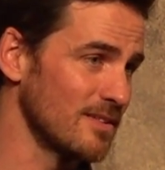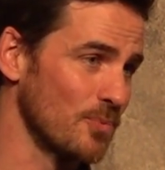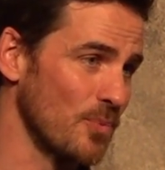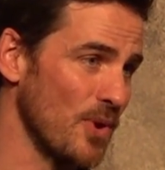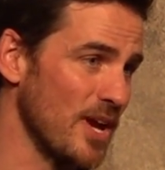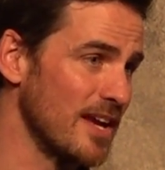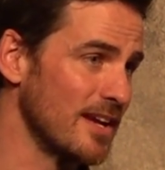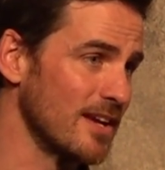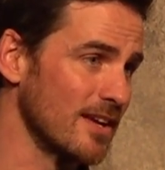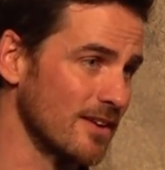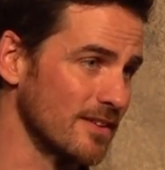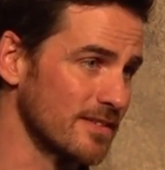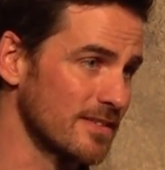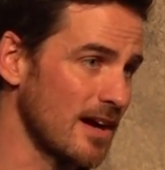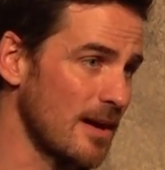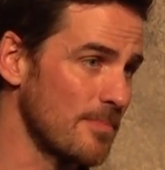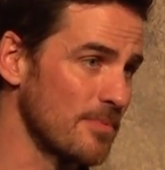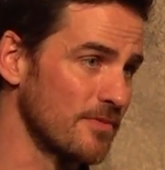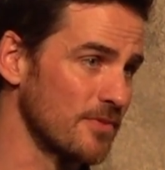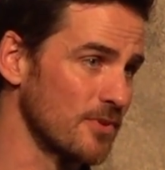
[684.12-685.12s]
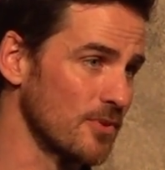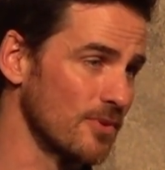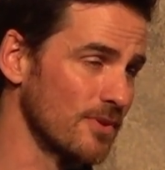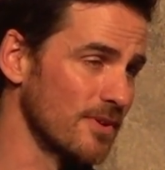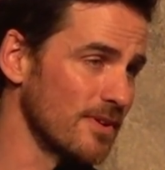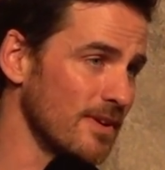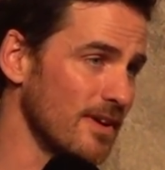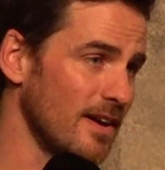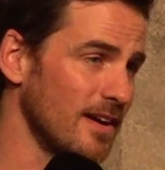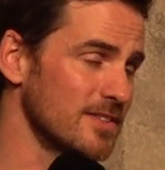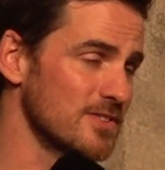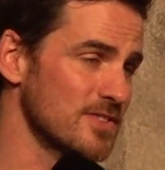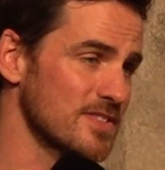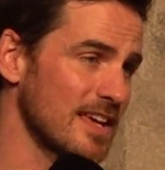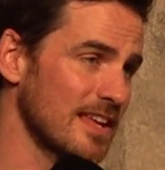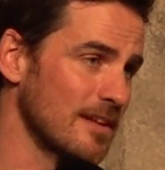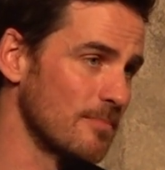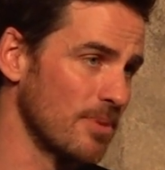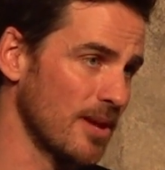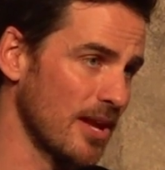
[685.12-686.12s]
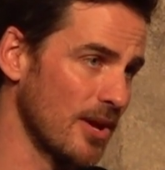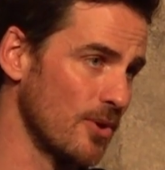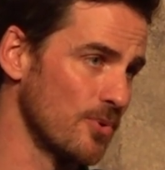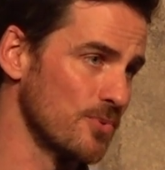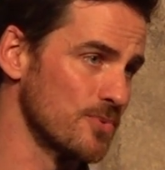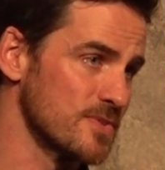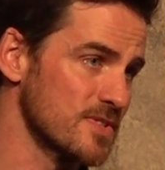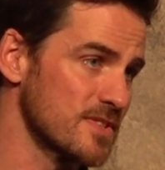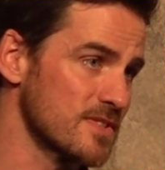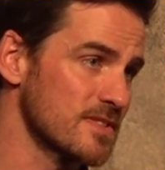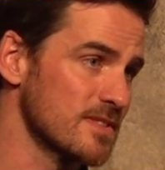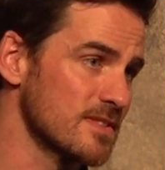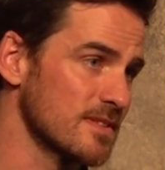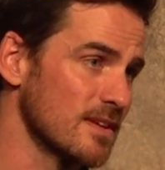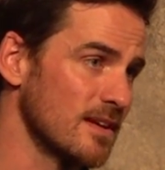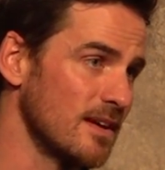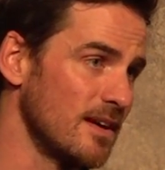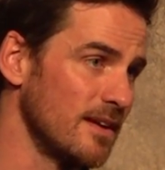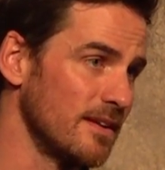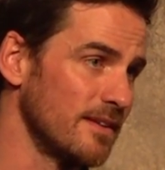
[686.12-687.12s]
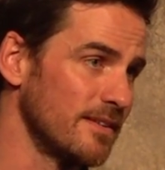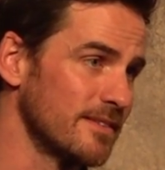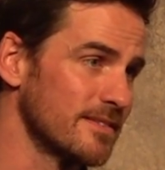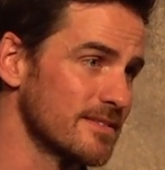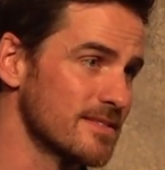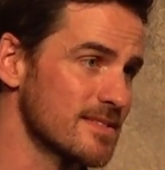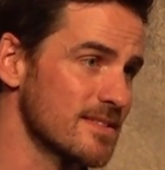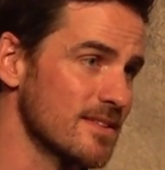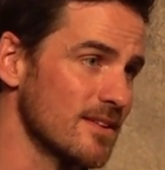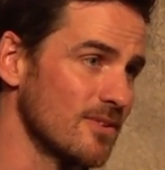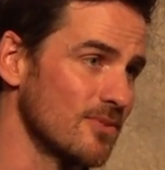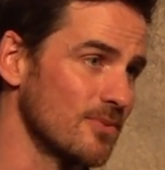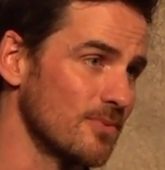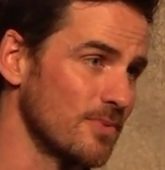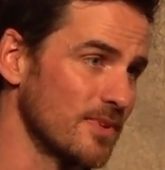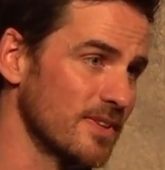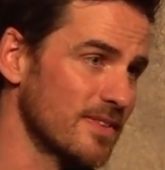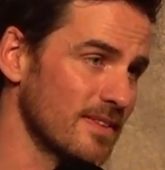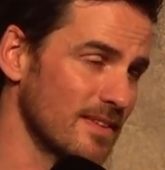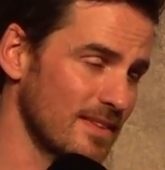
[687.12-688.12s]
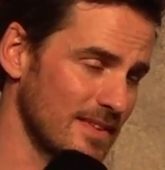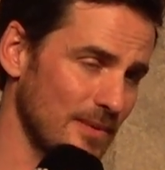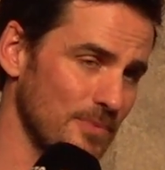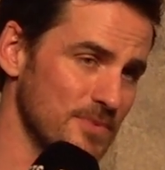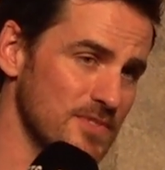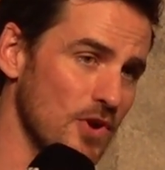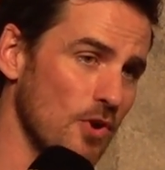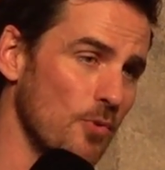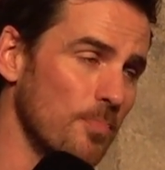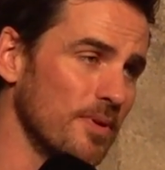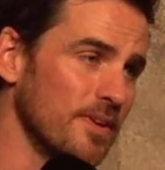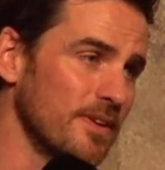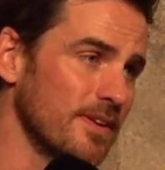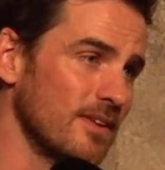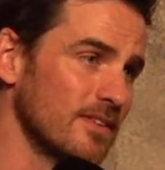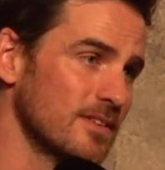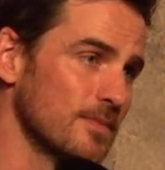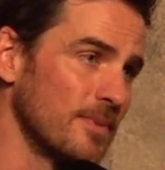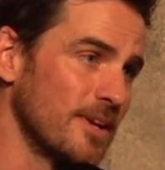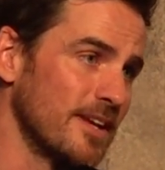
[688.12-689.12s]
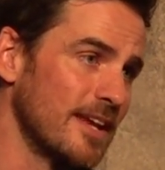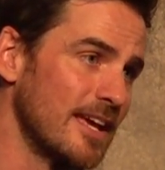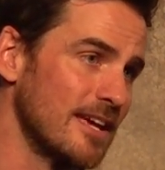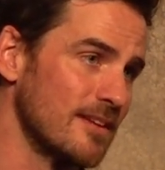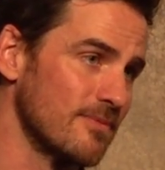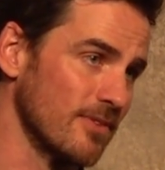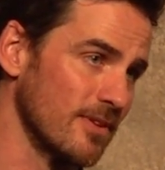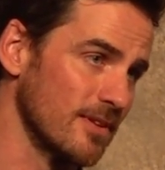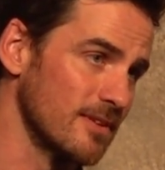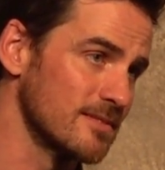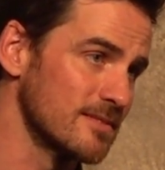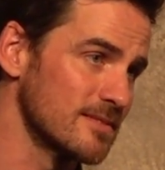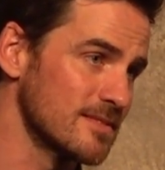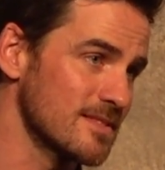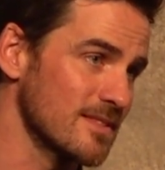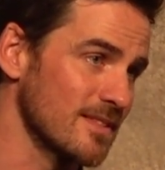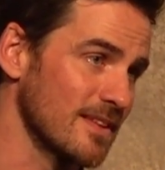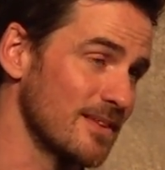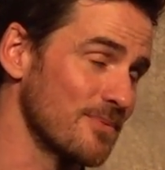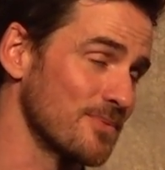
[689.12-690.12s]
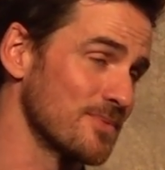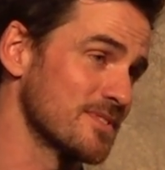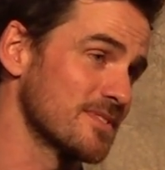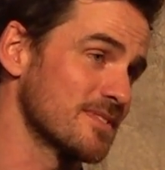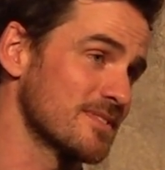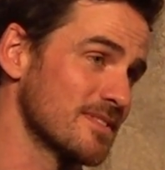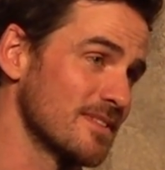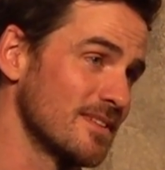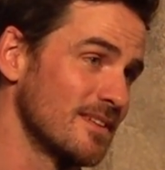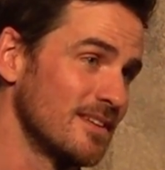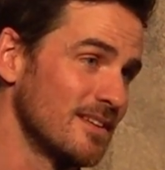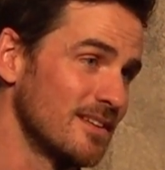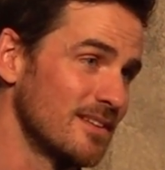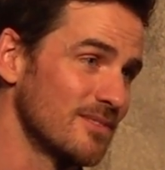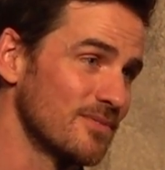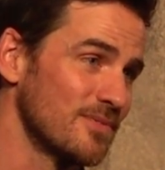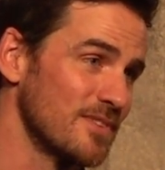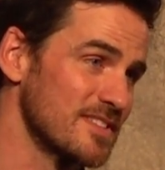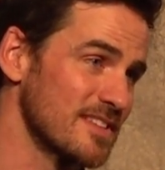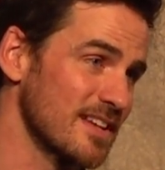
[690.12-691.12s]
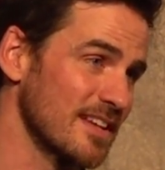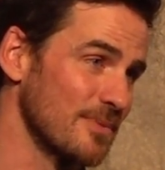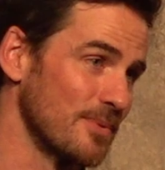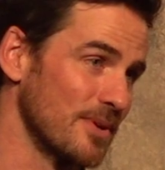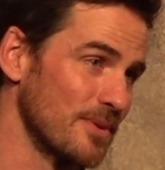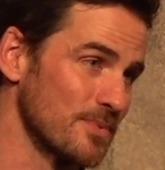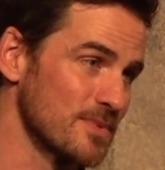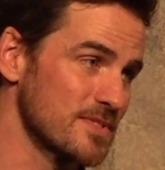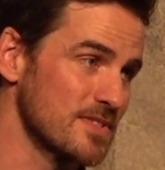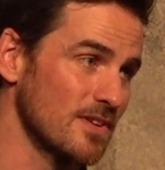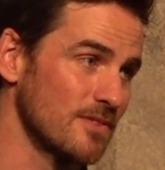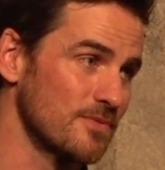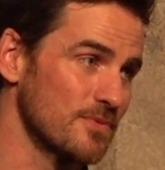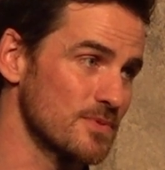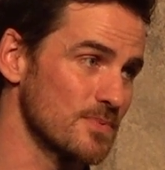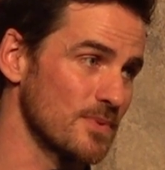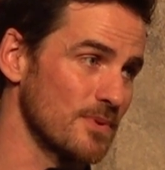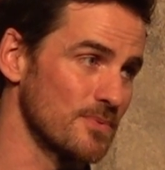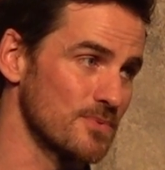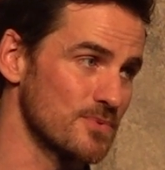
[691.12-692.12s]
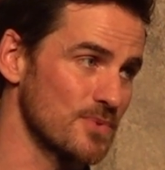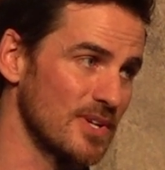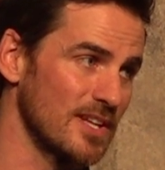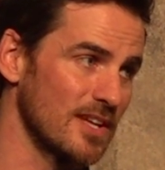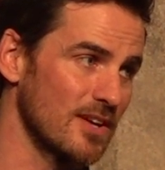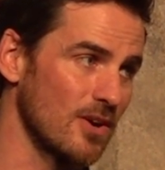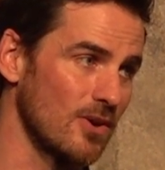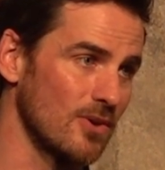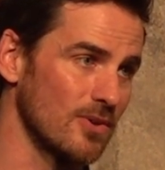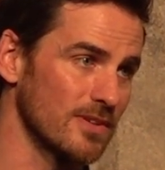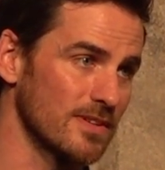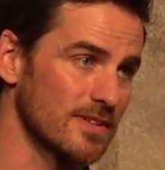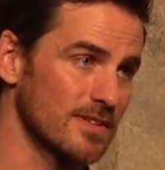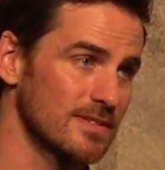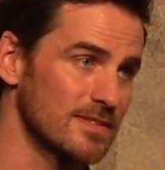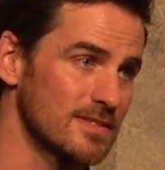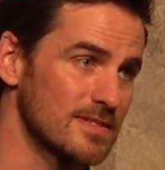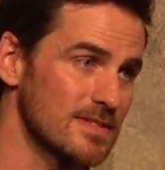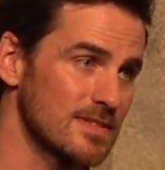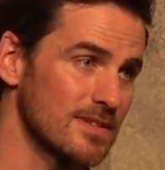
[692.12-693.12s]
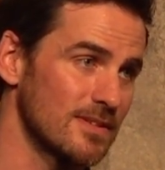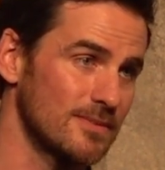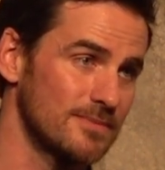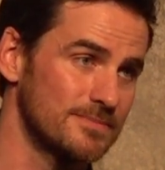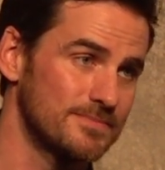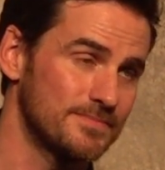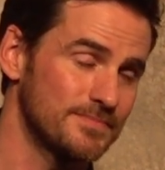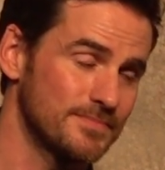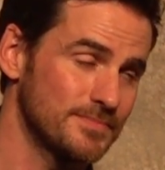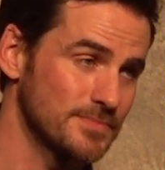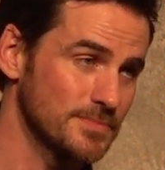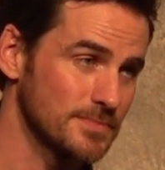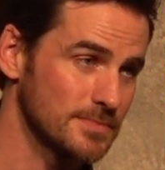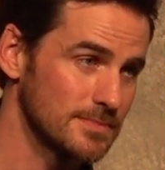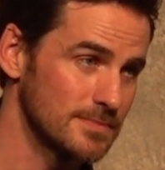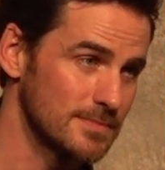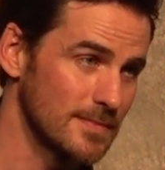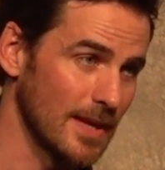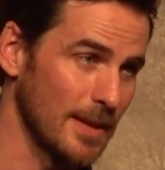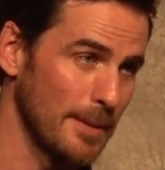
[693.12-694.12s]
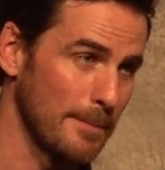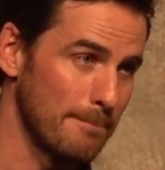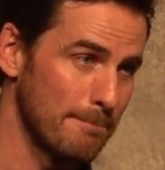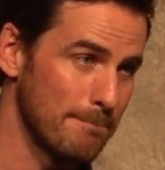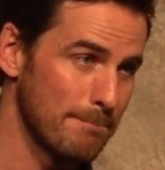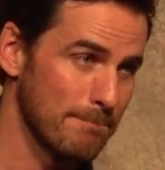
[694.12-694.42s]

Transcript: raining on top of you, and I just had a blouse. So that was open down to my navel. So that was physically when it was tough, was when it was really cold. So, yeah.